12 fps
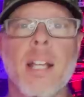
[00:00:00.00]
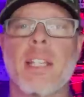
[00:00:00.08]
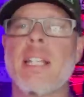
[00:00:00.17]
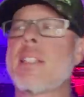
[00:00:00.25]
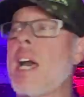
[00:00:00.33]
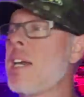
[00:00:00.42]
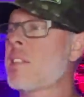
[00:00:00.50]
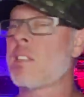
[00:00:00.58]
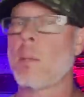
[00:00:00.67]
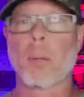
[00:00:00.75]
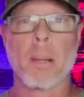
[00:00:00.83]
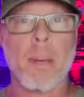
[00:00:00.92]
These guys
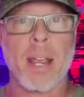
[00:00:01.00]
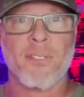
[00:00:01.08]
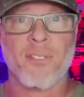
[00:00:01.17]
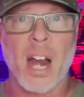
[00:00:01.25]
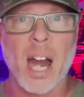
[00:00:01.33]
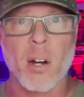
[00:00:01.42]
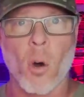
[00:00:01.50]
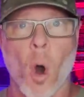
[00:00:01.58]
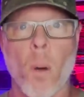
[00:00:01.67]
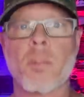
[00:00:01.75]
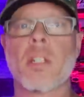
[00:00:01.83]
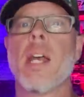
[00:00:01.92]
simply made
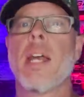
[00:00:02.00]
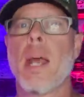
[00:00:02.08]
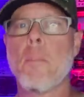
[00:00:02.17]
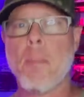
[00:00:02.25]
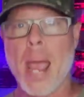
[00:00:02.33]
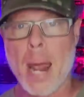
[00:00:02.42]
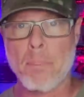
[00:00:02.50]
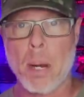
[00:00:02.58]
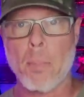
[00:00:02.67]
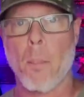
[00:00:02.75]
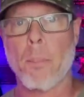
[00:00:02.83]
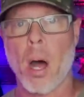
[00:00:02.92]
firearms, and bad
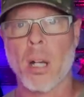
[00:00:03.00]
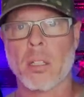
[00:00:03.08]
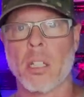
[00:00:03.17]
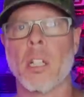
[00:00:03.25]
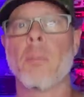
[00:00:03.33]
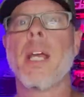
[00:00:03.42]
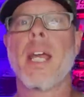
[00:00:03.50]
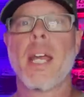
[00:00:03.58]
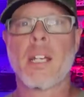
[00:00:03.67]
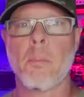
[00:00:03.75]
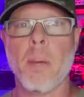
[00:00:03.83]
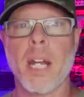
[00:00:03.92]
people bought them and
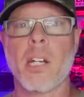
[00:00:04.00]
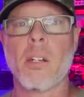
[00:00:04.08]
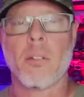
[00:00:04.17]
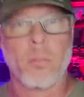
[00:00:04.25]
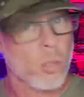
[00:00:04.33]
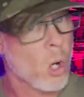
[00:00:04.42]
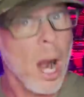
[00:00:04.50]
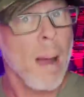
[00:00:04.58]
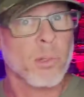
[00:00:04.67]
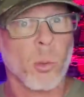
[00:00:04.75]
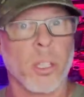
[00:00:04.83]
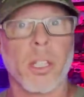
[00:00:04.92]
committed
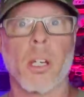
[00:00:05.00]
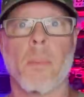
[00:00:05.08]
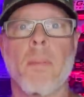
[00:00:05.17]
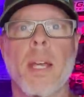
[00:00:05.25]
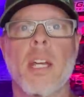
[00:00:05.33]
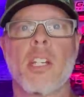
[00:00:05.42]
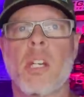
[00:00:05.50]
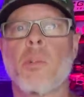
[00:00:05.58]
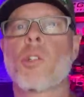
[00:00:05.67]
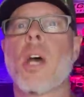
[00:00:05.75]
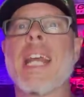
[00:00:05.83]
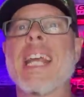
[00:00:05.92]
crimes with them. She was
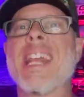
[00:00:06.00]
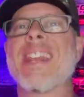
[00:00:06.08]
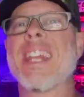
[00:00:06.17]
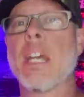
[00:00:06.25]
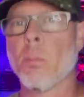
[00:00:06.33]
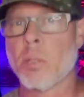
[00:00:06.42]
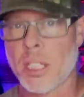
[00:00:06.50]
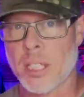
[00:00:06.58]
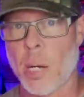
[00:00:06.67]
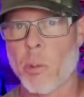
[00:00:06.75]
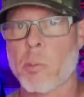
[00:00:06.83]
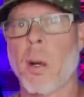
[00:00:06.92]
trying to get them to
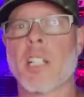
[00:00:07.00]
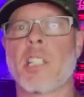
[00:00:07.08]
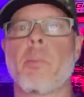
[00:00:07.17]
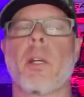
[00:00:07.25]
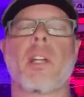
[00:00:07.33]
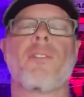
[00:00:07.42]
take responsibility